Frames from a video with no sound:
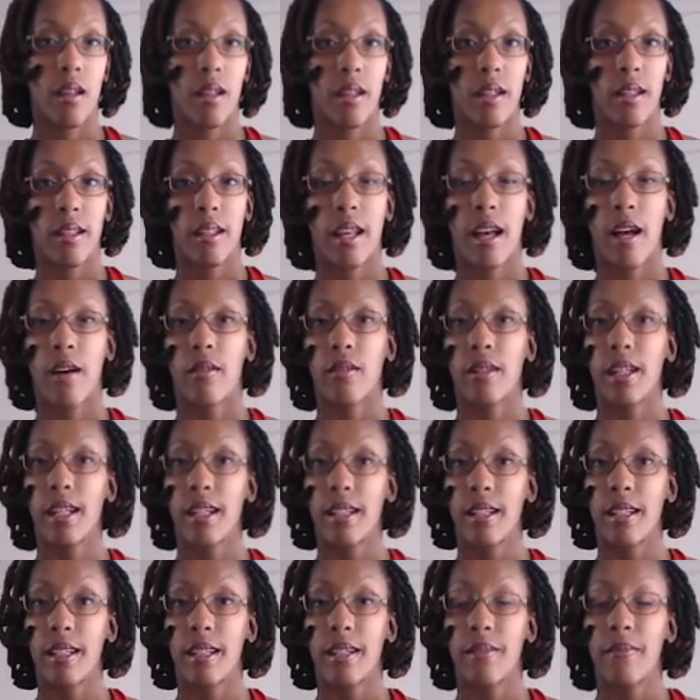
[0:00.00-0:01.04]
now
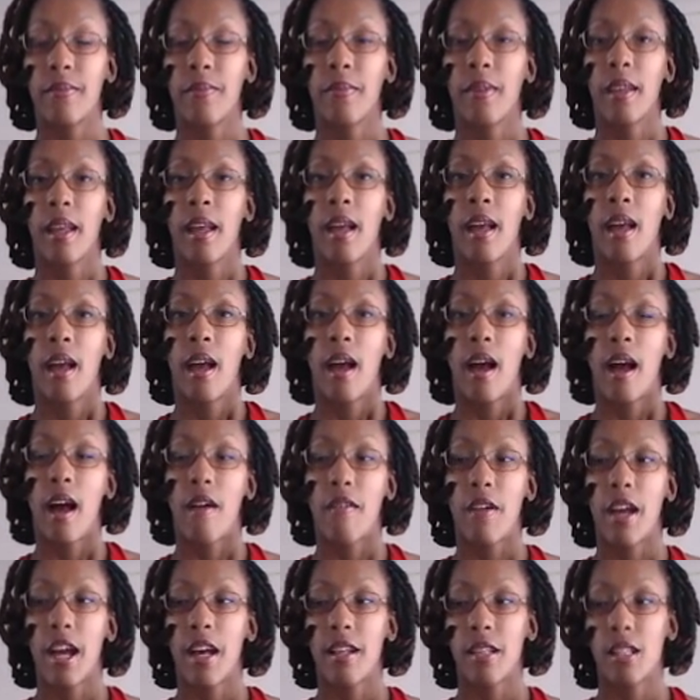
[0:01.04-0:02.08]
lately, I've
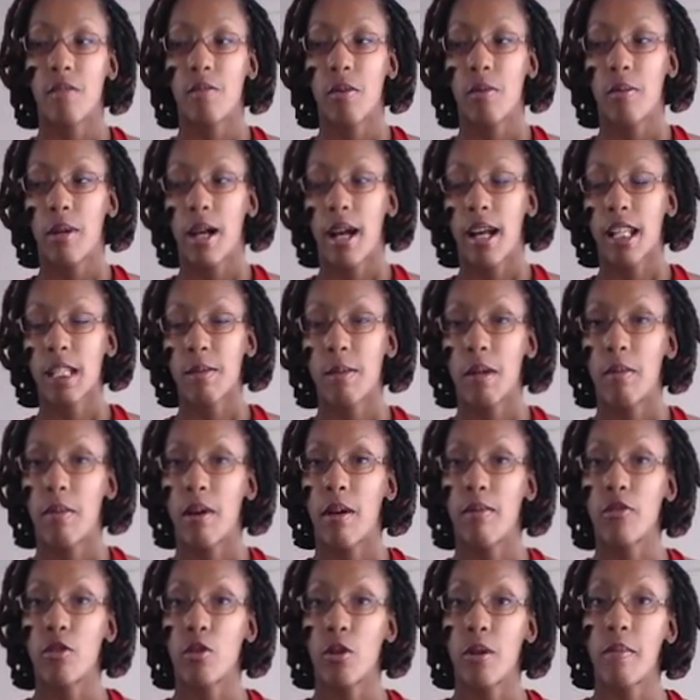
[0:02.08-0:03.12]
had some people ask me
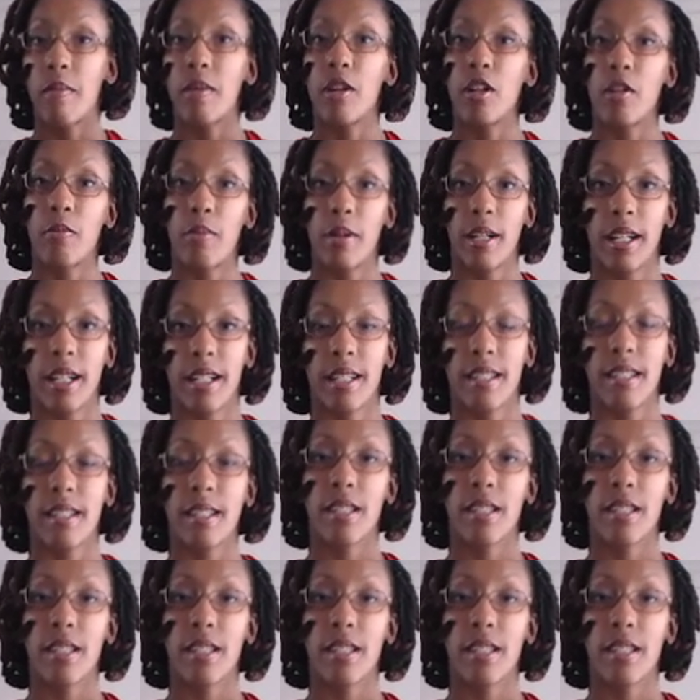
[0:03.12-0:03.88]
about doing meal plans.